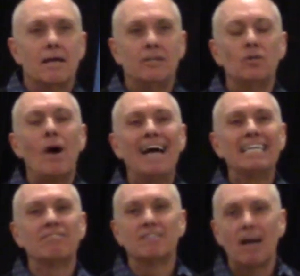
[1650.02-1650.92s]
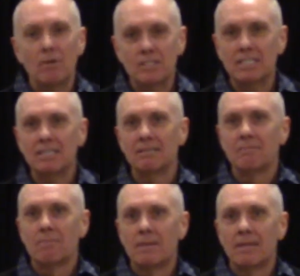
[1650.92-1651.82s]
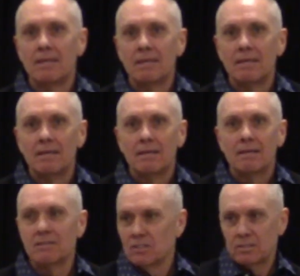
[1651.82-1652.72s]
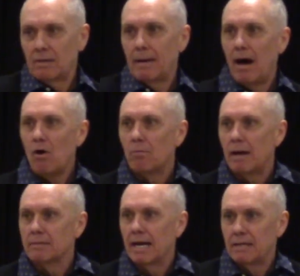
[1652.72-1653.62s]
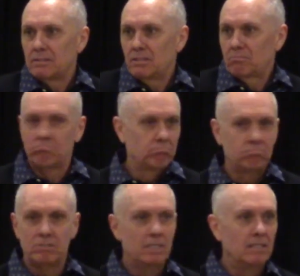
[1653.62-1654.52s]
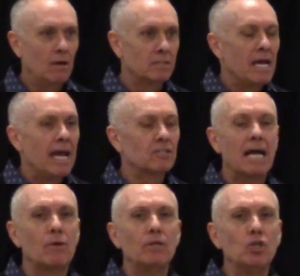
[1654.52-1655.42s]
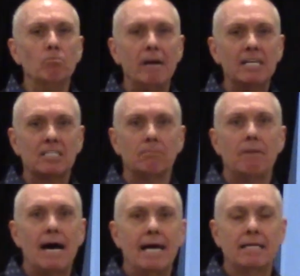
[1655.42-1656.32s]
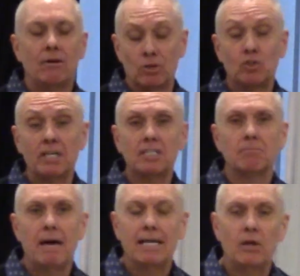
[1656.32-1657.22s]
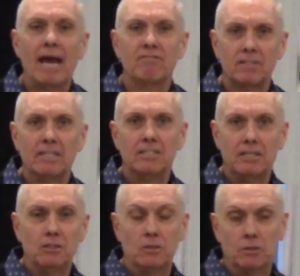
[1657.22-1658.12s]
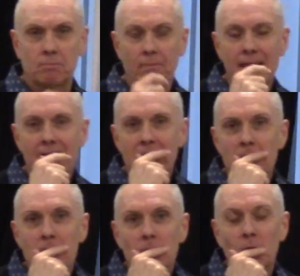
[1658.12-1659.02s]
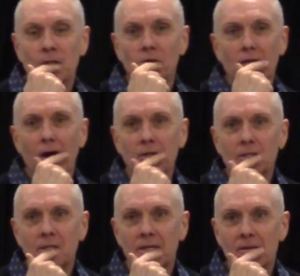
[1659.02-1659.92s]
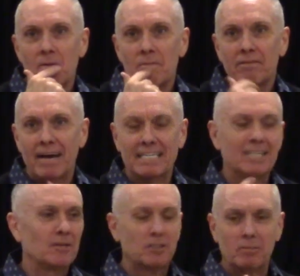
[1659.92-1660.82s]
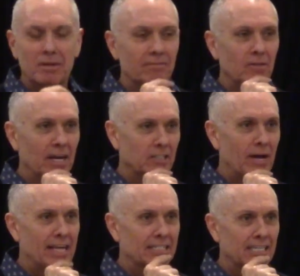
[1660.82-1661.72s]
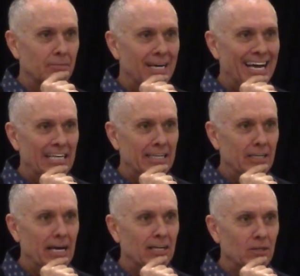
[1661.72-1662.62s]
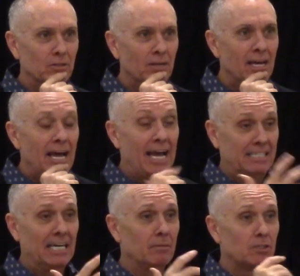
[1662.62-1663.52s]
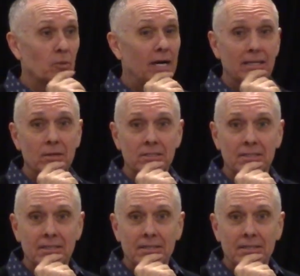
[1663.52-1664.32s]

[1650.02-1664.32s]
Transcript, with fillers: You know why I never noticed it? Because it was on my home. I got, just didn't notice. It's like when you meet somebody or you see somebody you haven't seen in 10 years. You know what you'll notice? In fact, I saw someone a few days ago I hadn't seen in about eight, eight years. I ain't telling this, you know what I noticed?